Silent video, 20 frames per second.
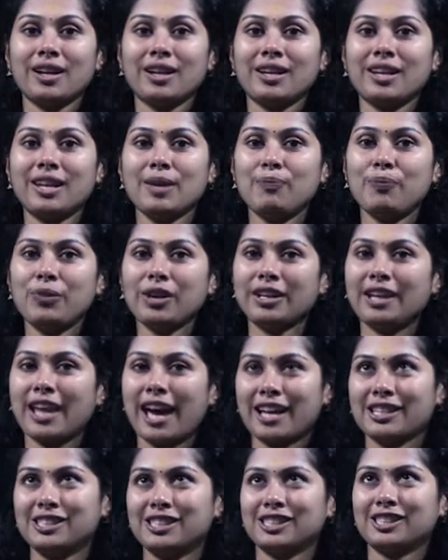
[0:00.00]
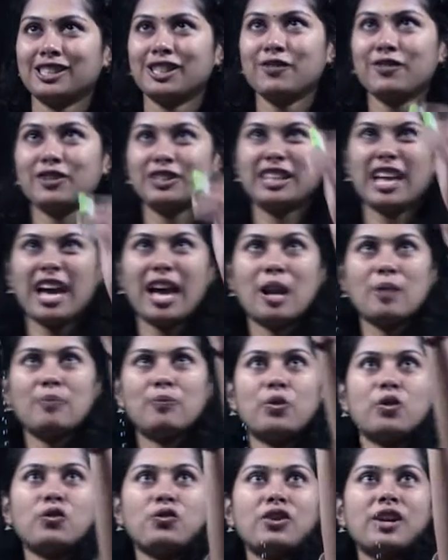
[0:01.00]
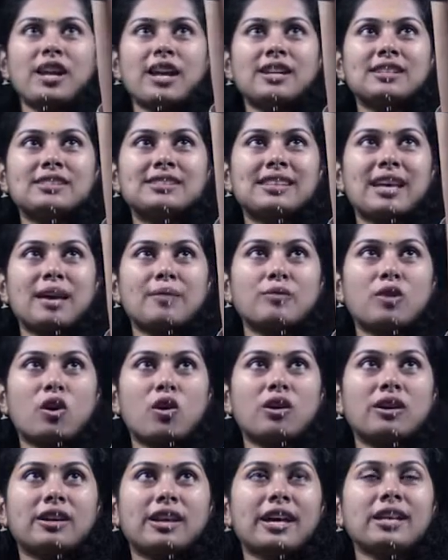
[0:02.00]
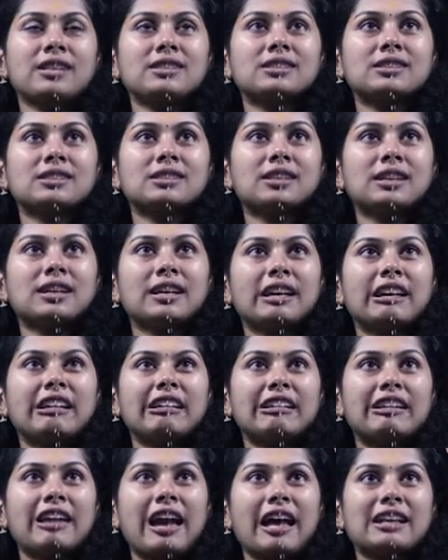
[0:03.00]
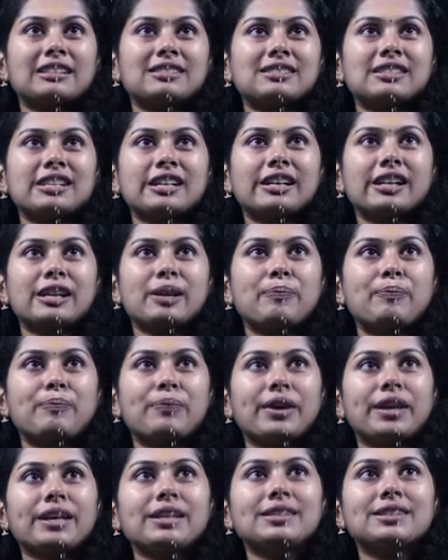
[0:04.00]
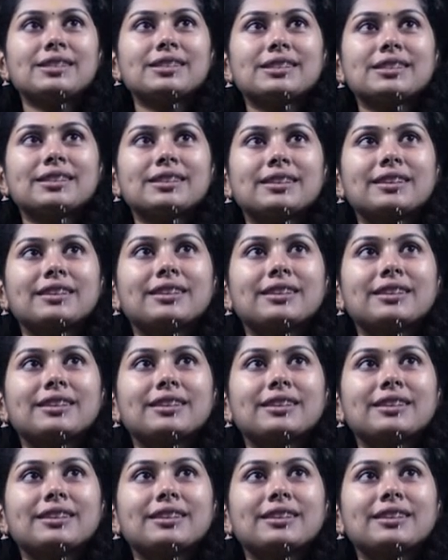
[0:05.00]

lipid digestion with the help of an enzyme called as gastric lipase.